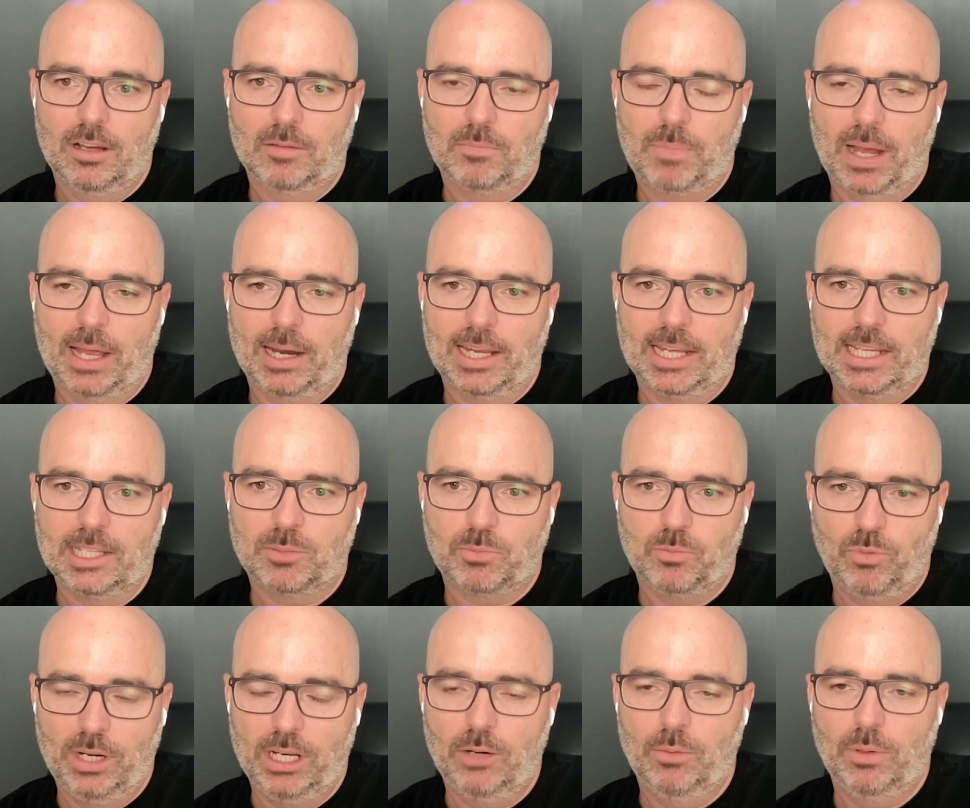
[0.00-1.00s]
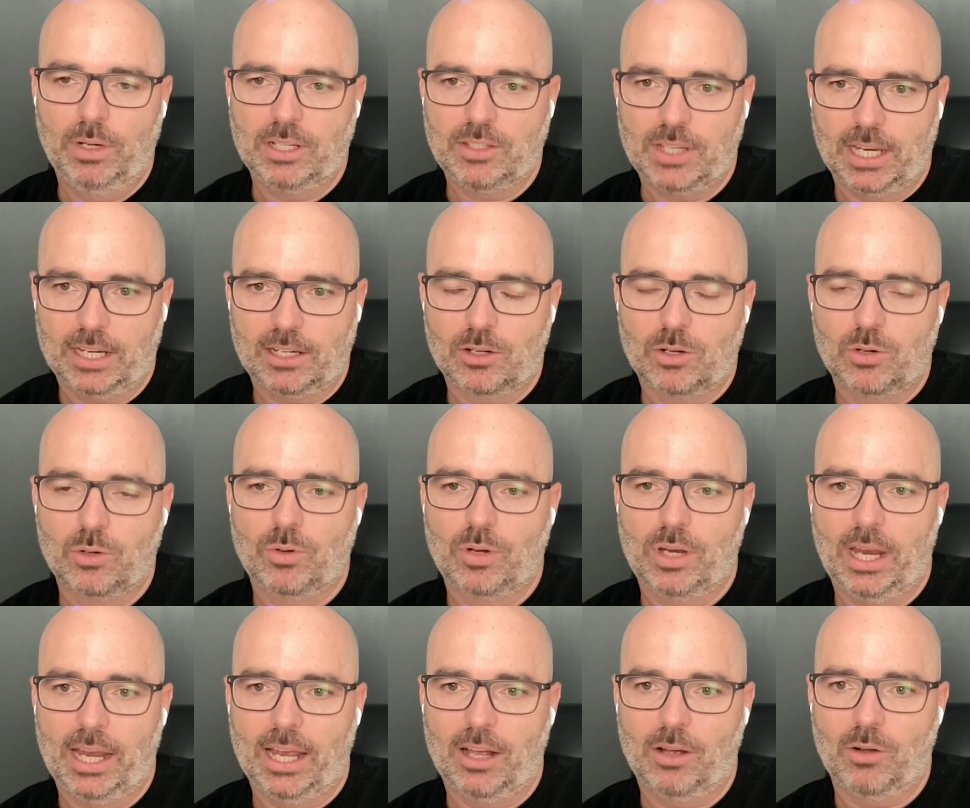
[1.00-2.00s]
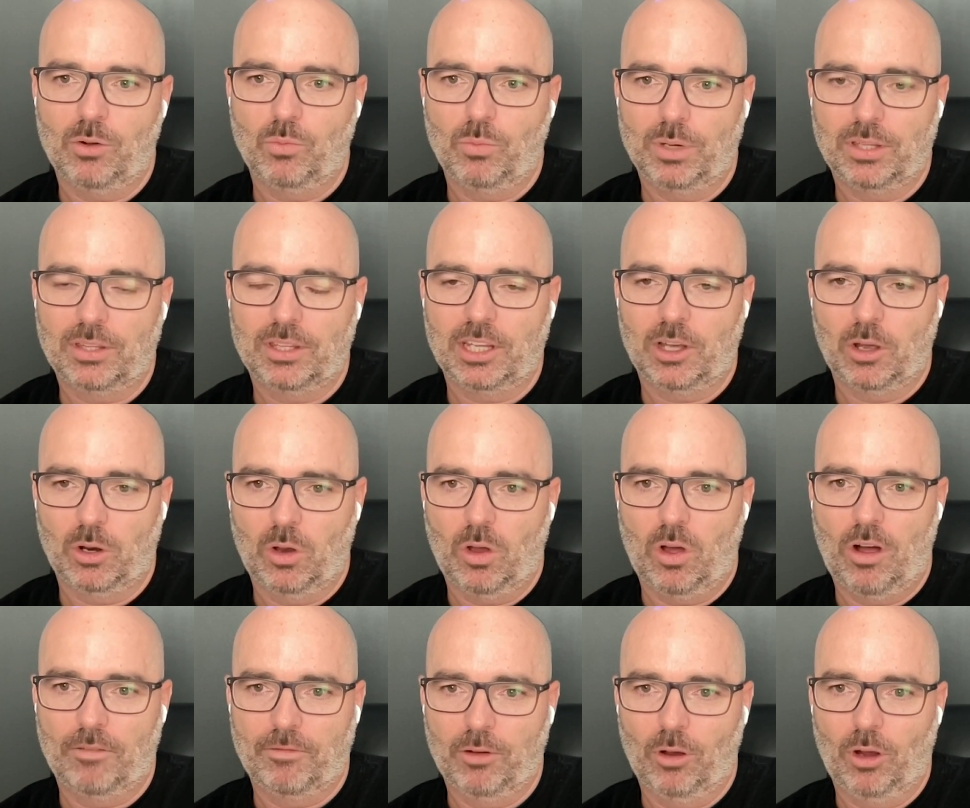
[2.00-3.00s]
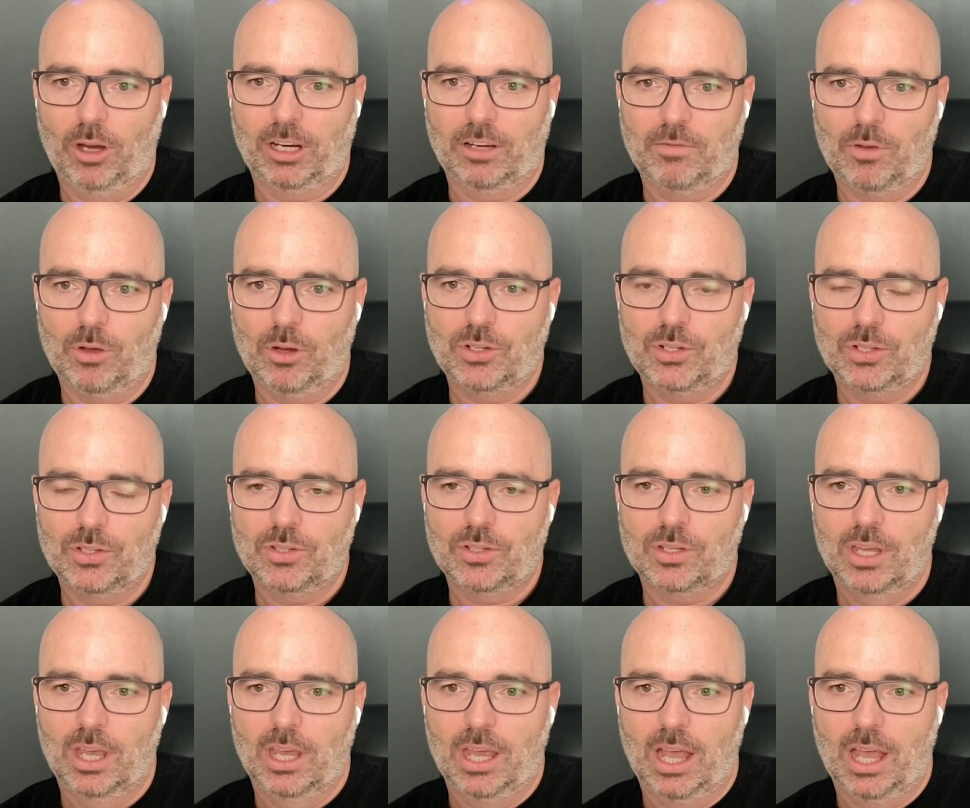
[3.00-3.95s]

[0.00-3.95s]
but it's really, really technical now with the offline conversions.